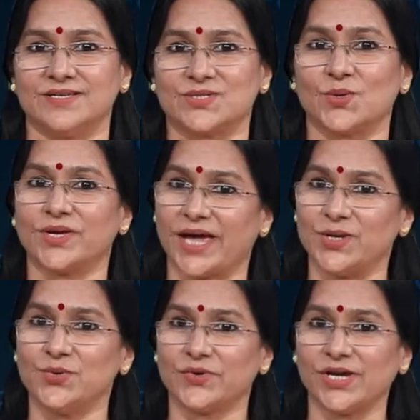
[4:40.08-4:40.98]
So,
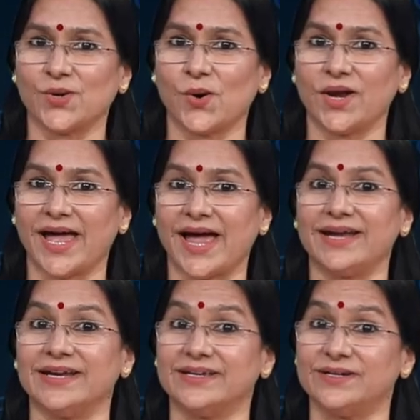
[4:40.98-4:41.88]
can you recall
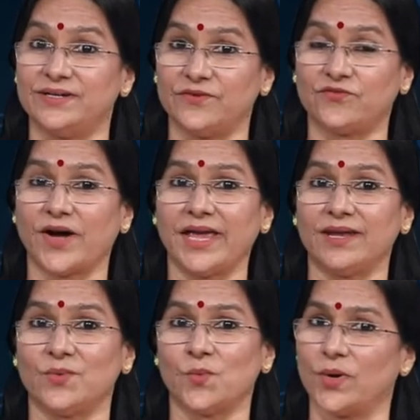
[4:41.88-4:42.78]
and
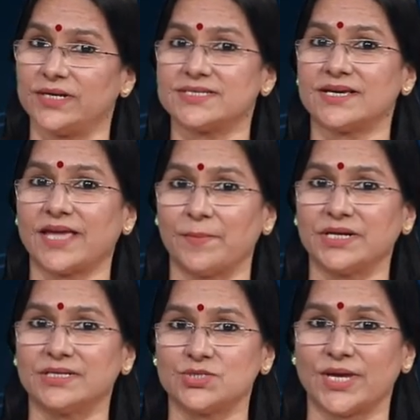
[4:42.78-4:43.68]
define what is a
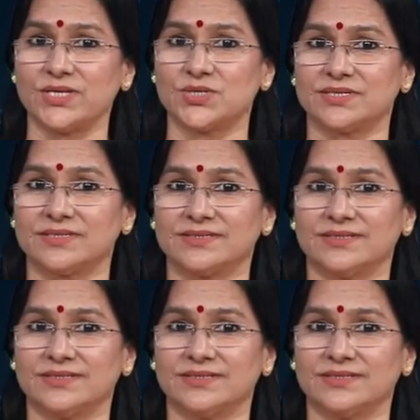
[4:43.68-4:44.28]
chemical change?